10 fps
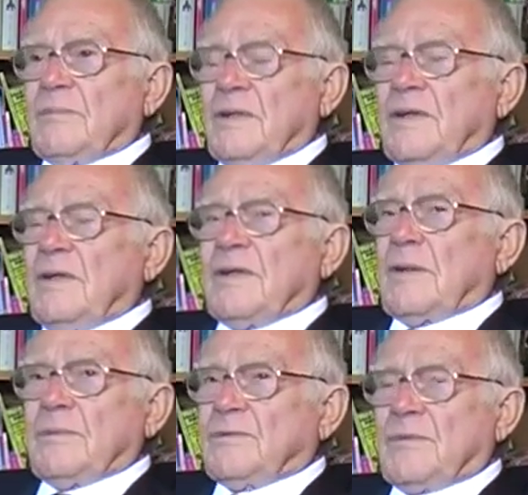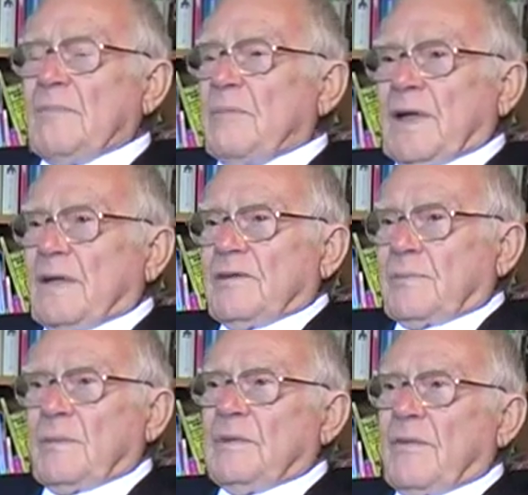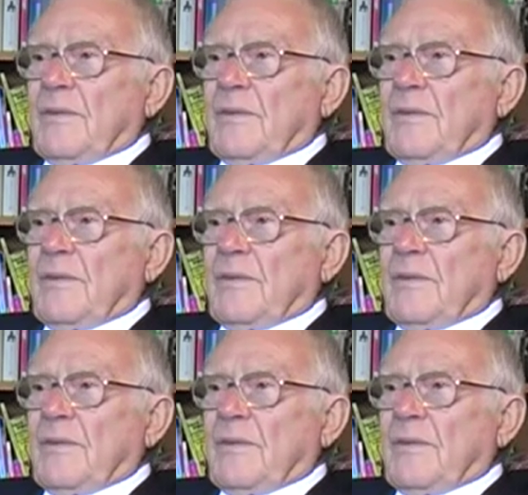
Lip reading: We'd heard there was rumblings, but we never